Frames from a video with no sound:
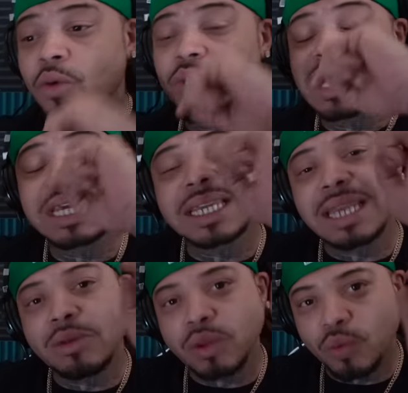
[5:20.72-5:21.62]
We looking
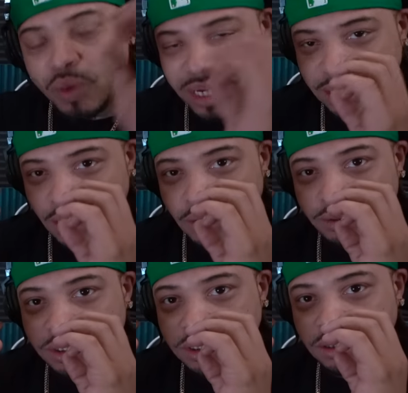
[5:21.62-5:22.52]
out the
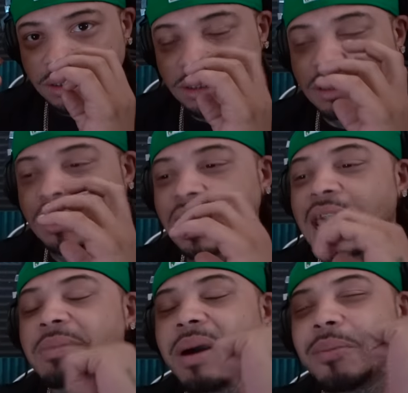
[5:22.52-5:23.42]
windows.
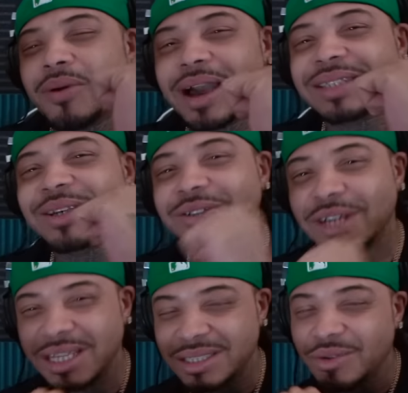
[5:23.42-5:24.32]
And my boy, I told you
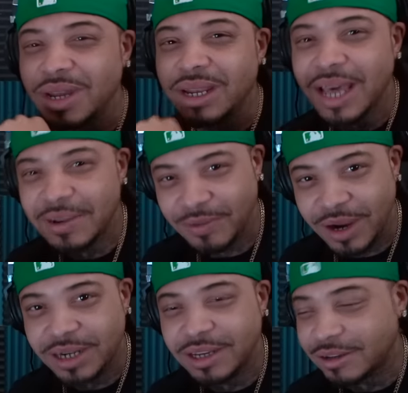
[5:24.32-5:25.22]
that's doing life
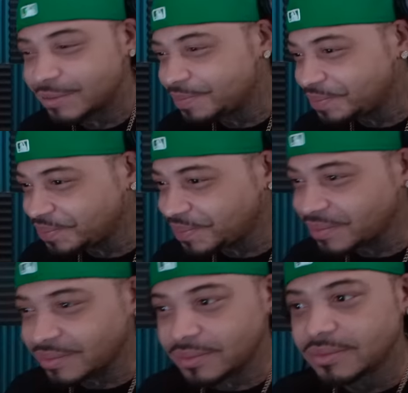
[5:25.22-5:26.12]
right now.
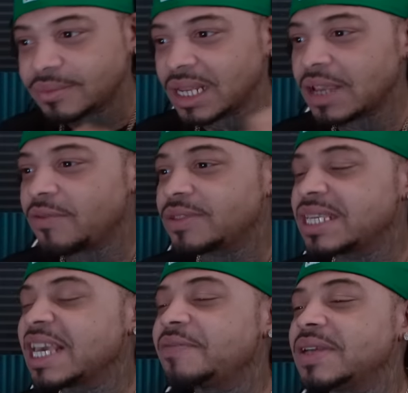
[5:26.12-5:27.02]

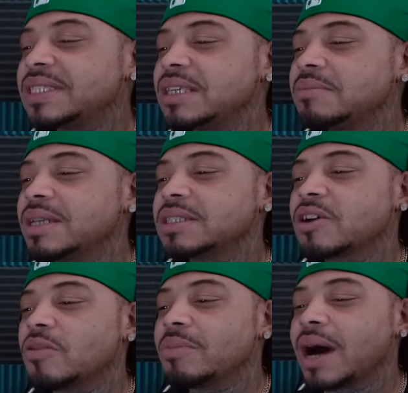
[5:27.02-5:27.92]
10, 15 minutes
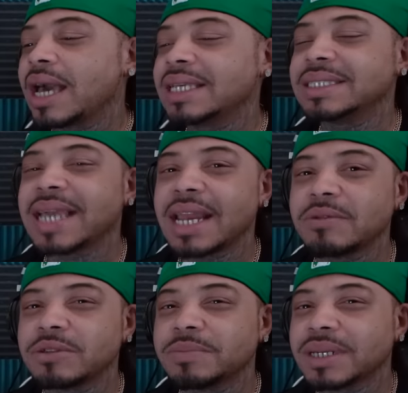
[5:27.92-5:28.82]
go by. His daddy
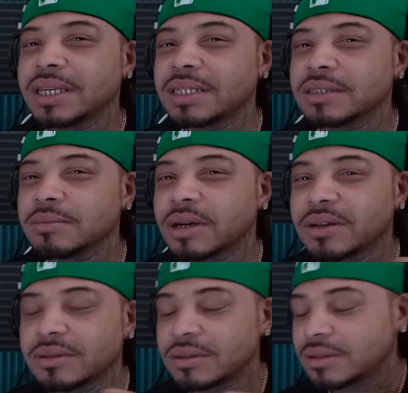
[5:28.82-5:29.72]
was Belizean,
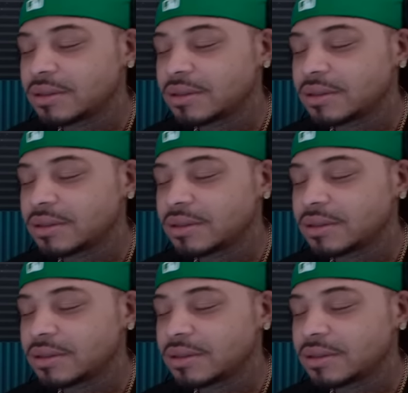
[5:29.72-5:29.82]
bro.